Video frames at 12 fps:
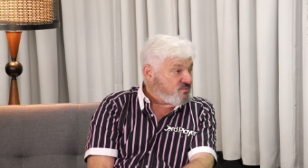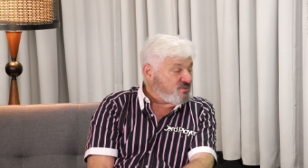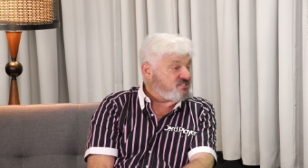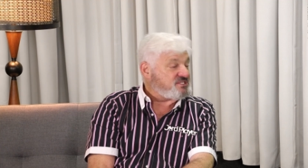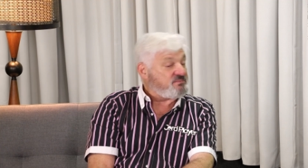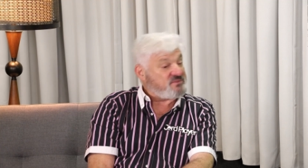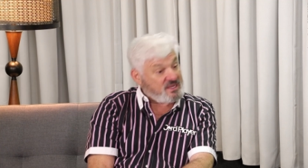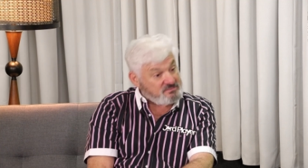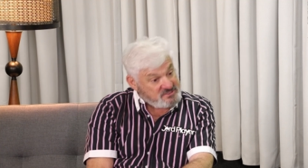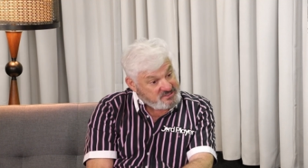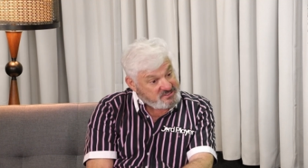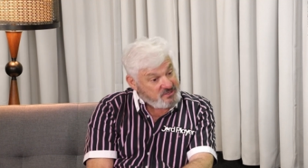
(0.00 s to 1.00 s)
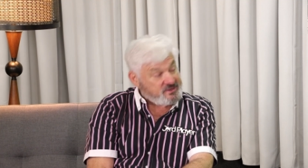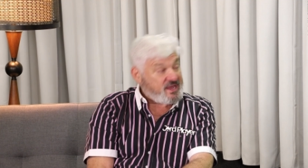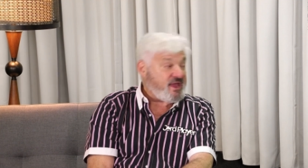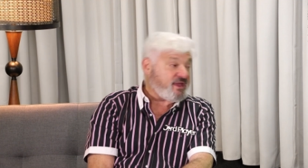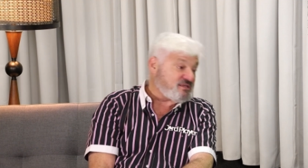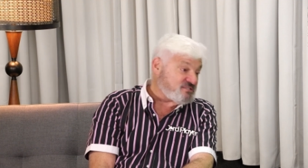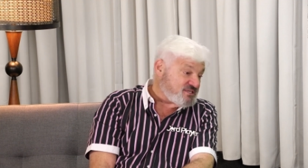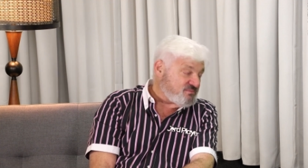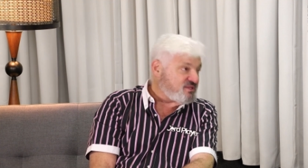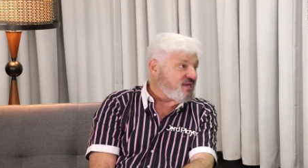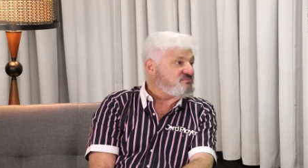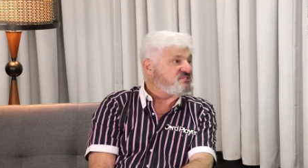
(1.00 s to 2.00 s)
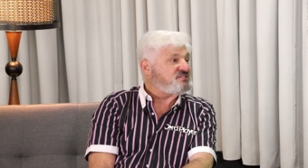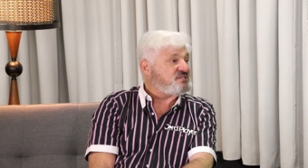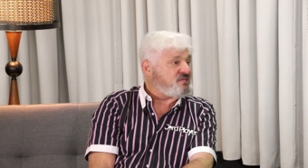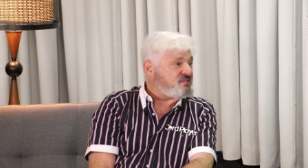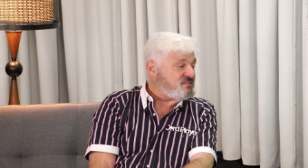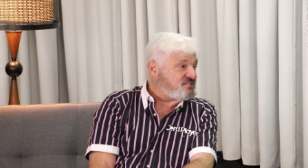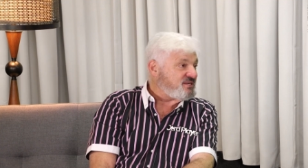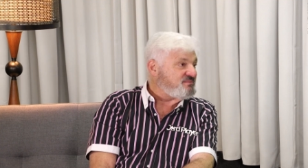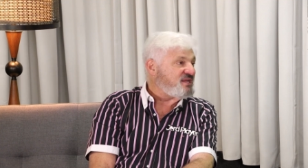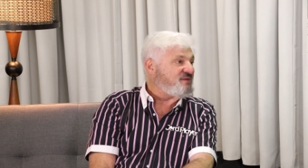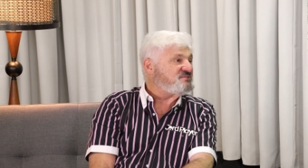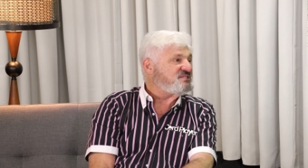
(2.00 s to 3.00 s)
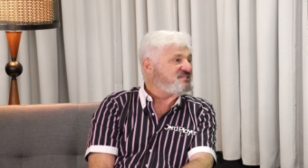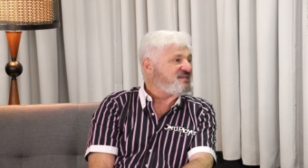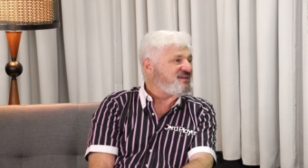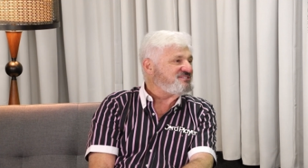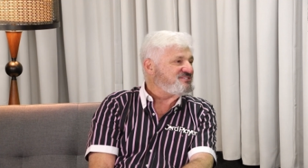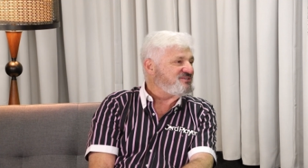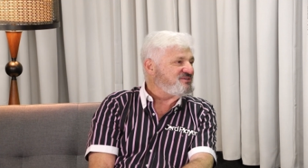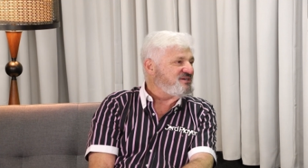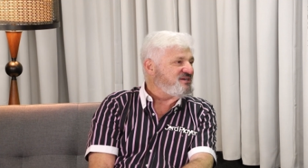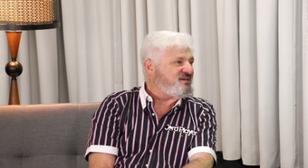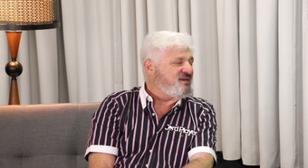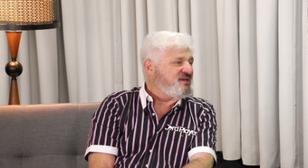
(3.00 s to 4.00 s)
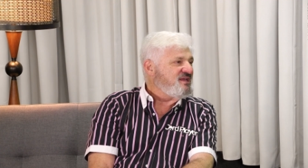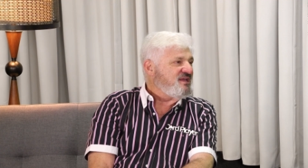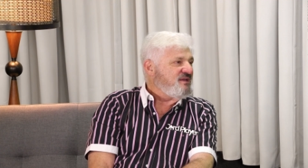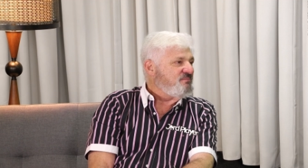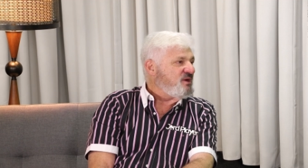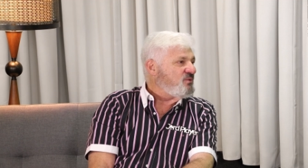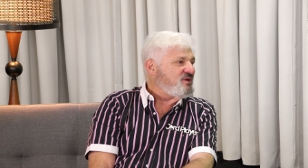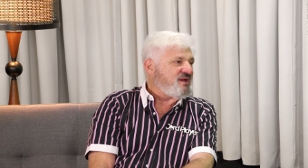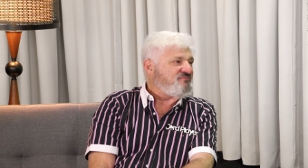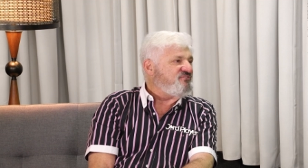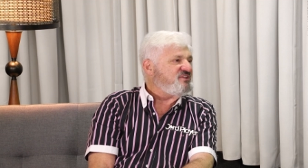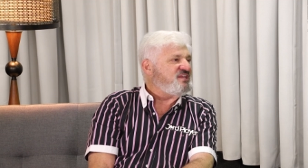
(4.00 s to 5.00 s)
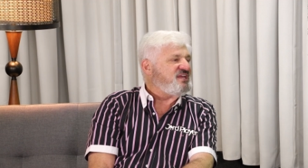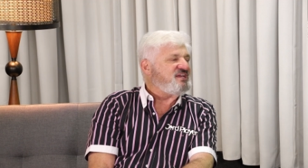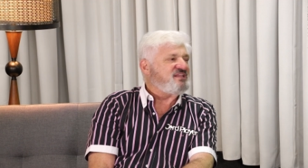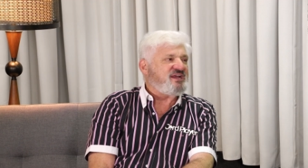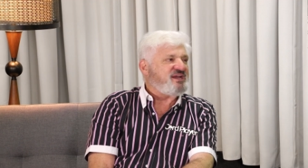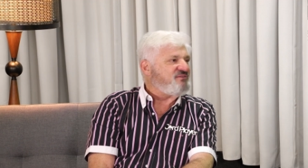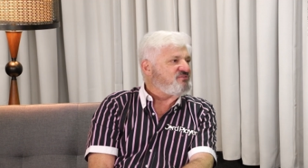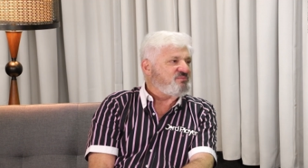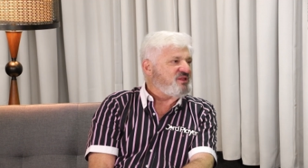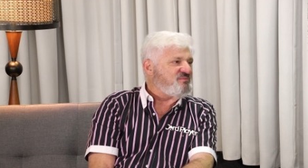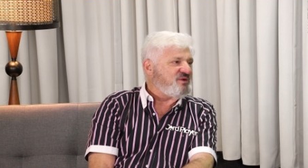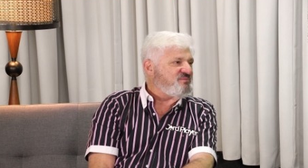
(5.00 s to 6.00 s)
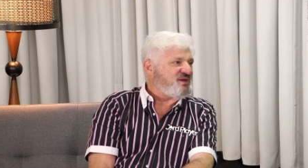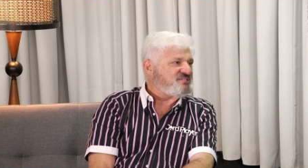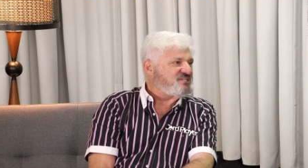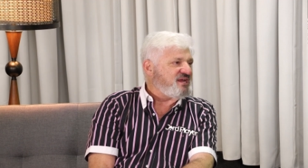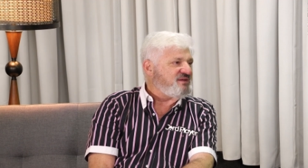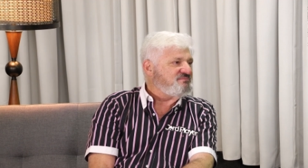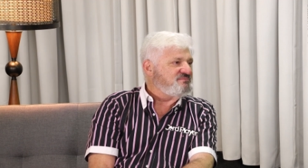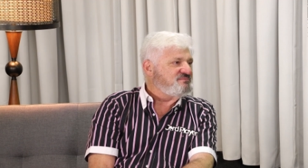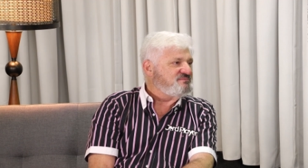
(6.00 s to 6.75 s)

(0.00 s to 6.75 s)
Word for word: which sometimes is okay, and sometimes it's good, and sometimes it's not so good. But when I'm fatigued, I never play my best game.